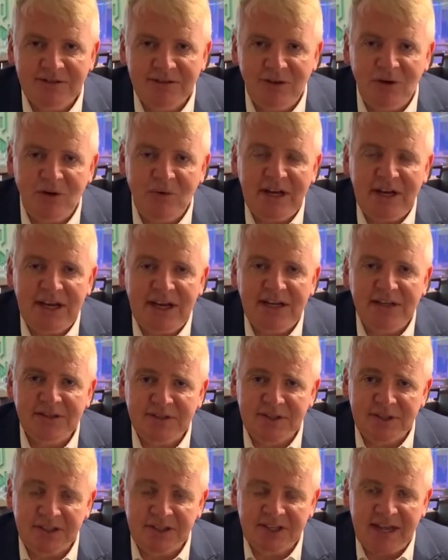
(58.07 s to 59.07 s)
All we need is
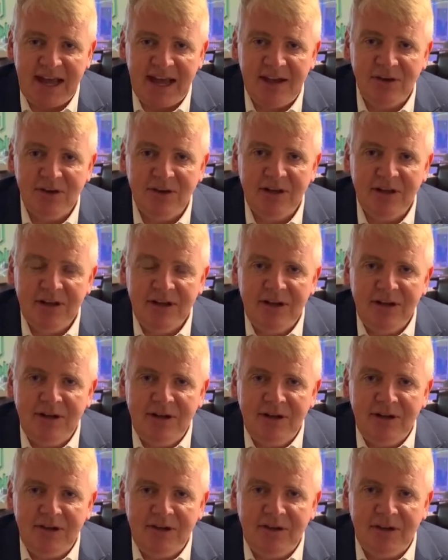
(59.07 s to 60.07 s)
the scale,
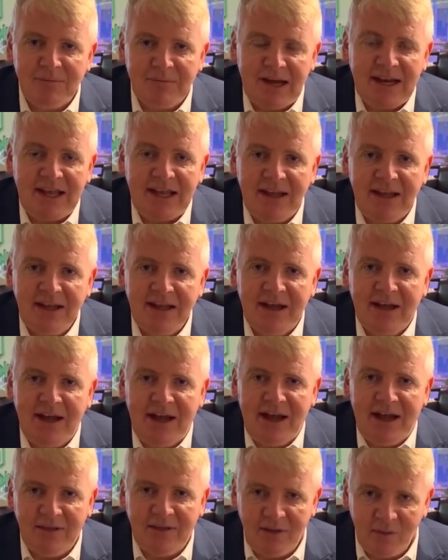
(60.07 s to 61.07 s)
the money,
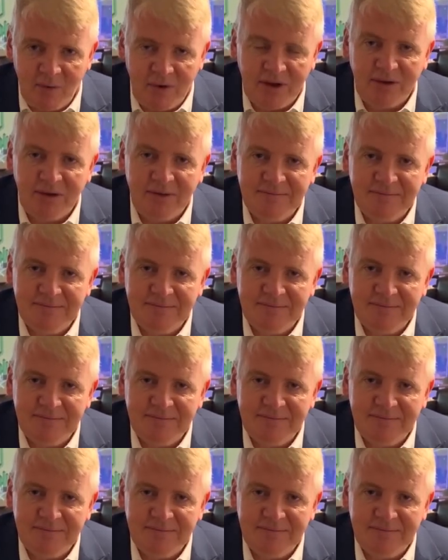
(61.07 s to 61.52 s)
and the will.